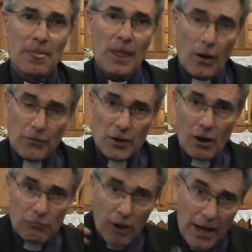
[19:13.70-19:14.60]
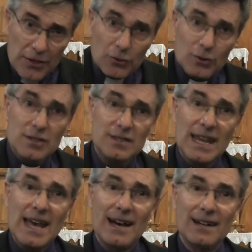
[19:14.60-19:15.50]
Often I'll write thoughts
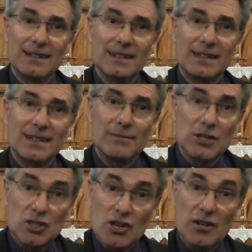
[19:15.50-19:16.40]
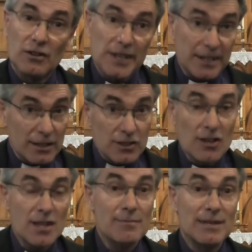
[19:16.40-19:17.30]
down in a journal, then I'll
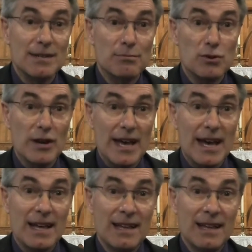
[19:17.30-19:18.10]
turn them into prayer.